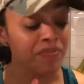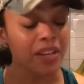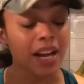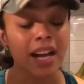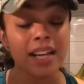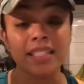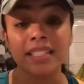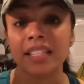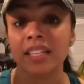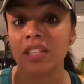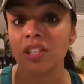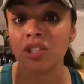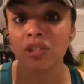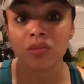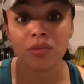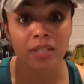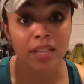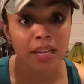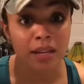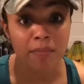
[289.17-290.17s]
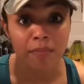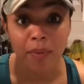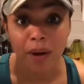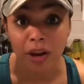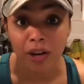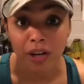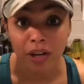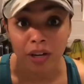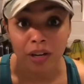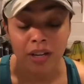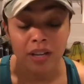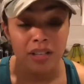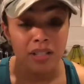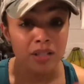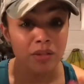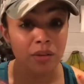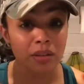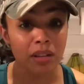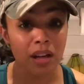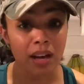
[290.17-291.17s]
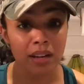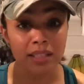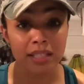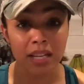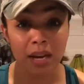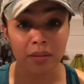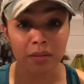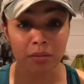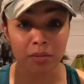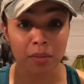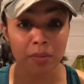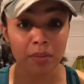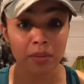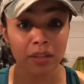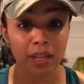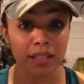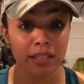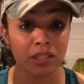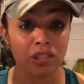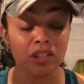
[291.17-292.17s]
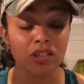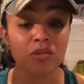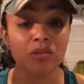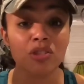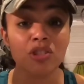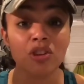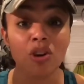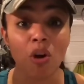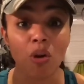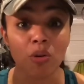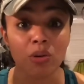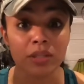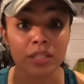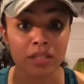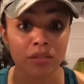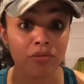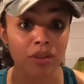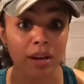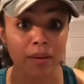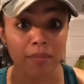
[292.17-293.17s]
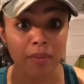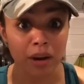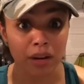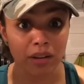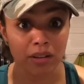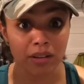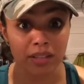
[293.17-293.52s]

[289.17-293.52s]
I didn't use any butter. So a lot of times people like to use Golden Ray butter.